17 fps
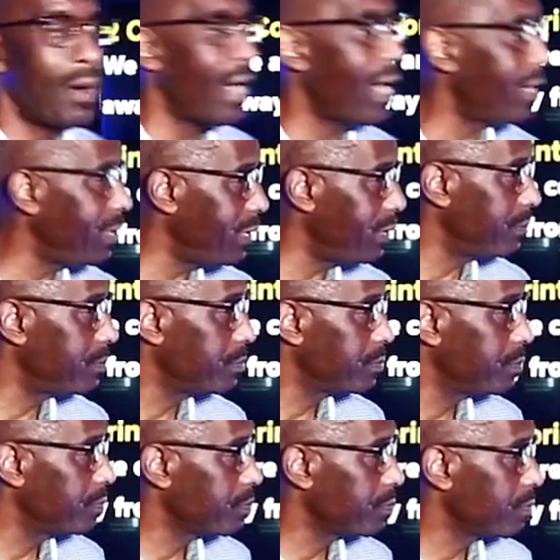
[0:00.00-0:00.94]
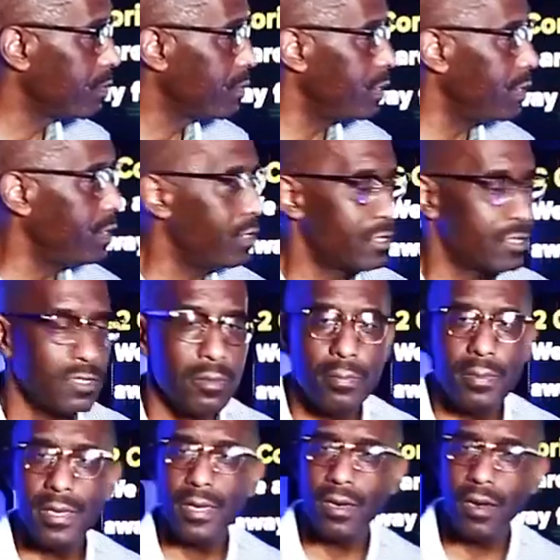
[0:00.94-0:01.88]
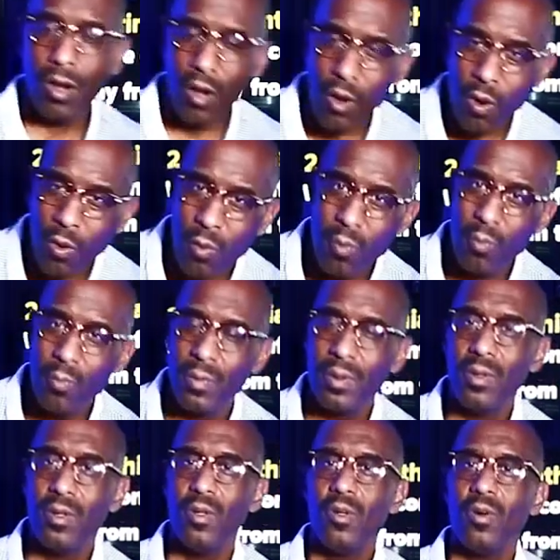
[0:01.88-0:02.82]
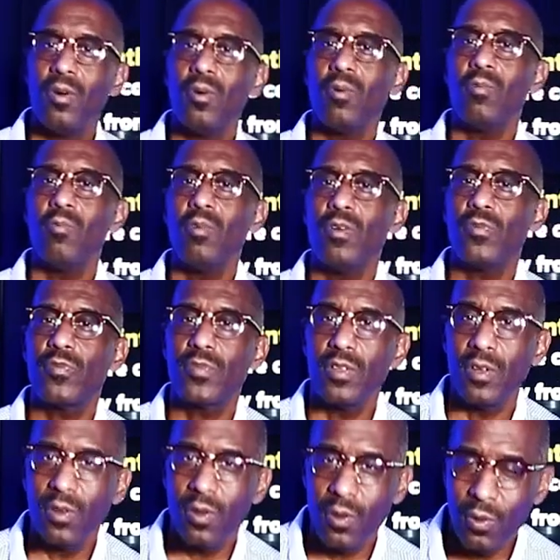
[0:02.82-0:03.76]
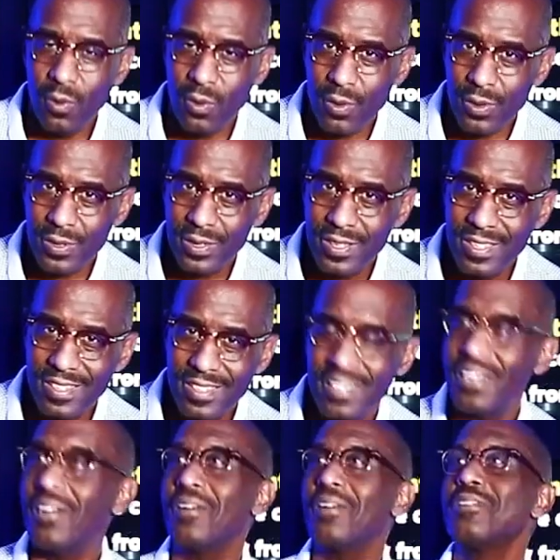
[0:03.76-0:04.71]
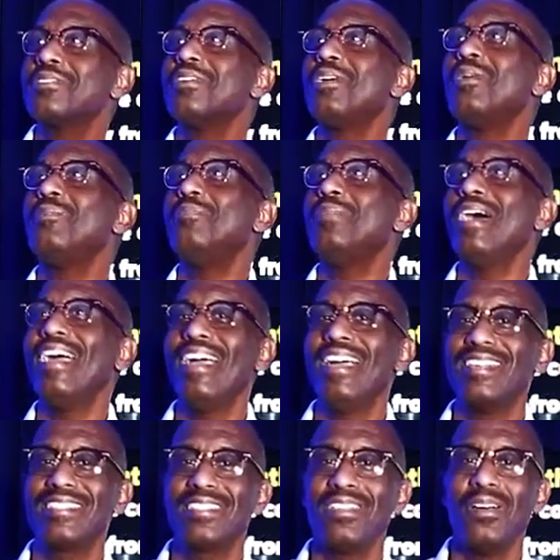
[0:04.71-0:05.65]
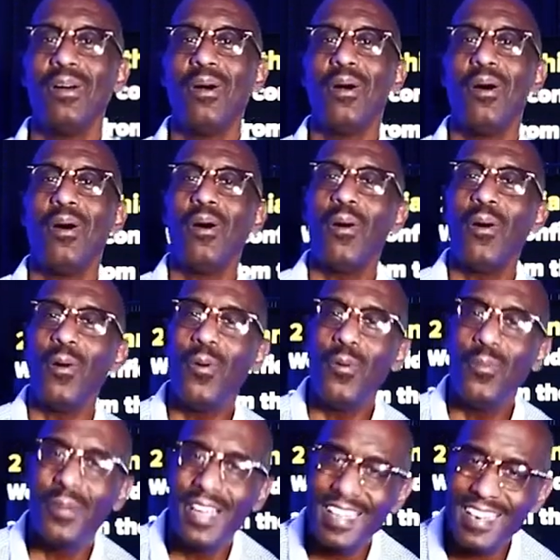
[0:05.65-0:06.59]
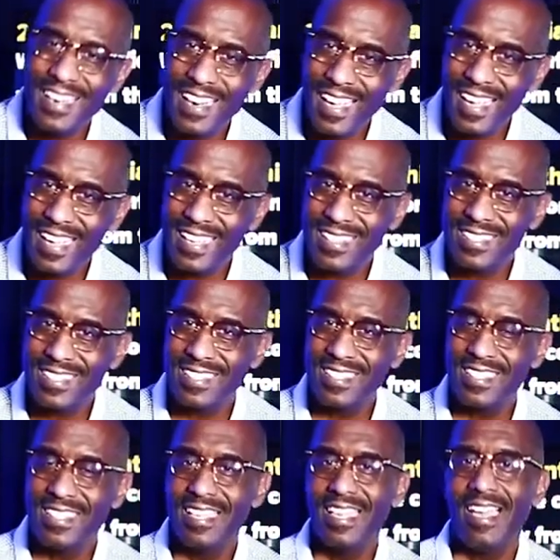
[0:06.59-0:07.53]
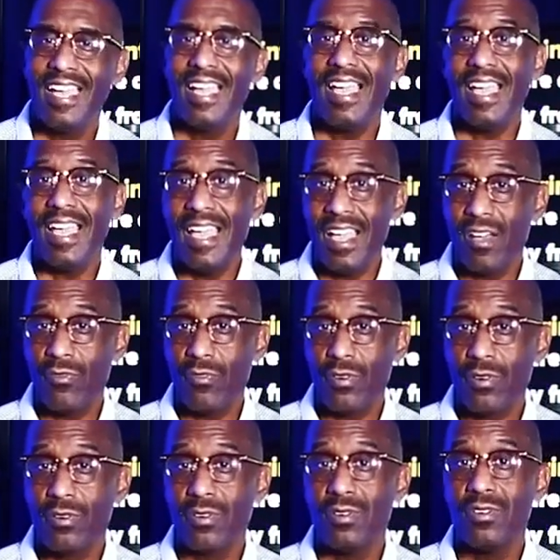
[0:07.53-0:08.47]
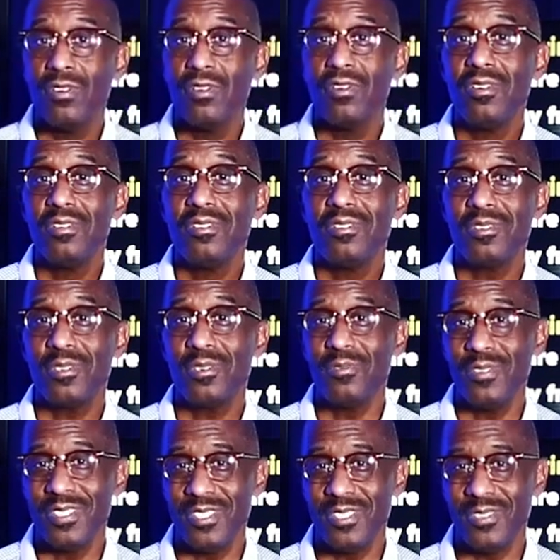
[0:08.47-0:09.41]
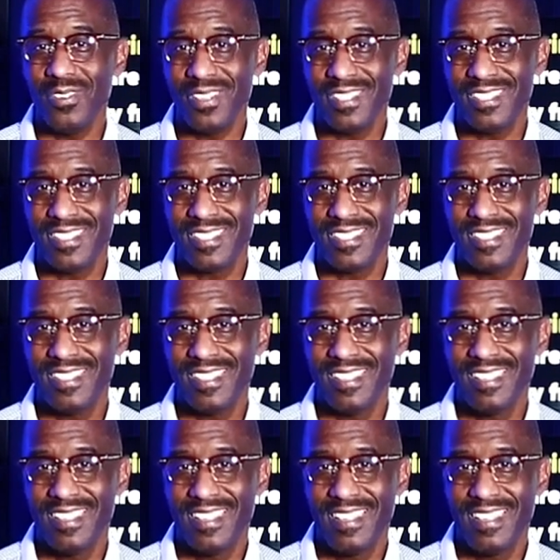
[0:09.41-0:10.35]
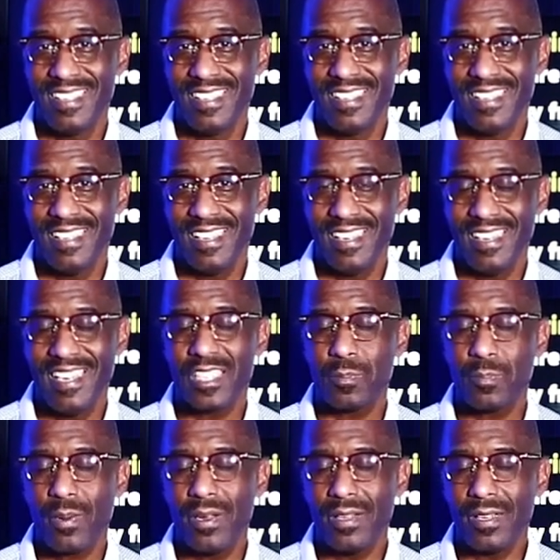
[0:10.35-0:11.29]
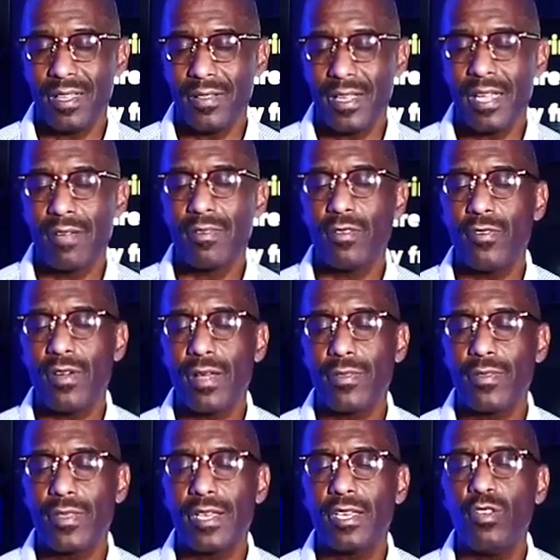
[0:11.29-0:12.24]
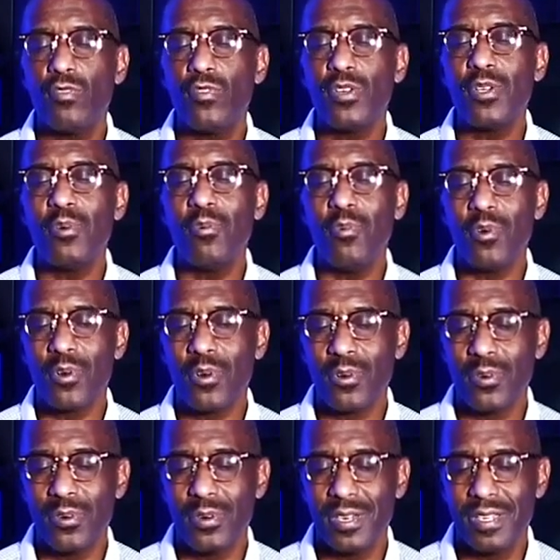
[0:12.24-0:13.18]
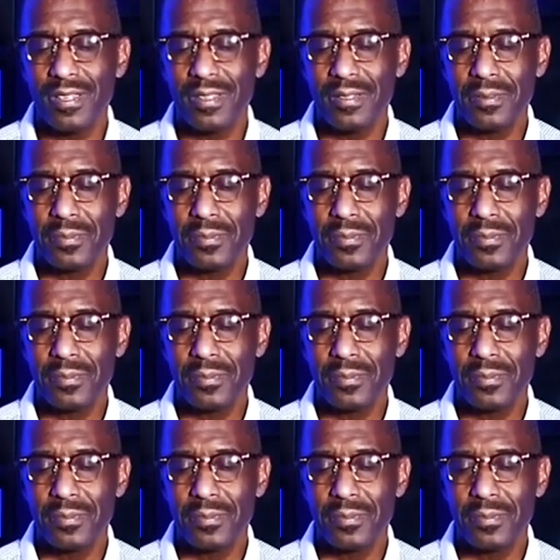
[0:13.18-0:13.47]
body is to be at home with the Lord. Cares all past, home at last, ever to rejoice. Let's pray together. Heavenly Father, thank you for your word.